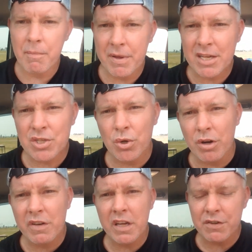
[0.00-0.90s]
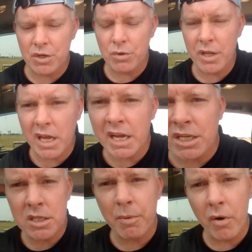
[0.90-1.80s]
it sort of gives you the
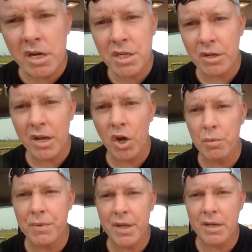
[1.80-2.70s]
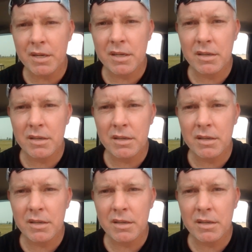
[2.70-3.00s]
inspiration, I hope, that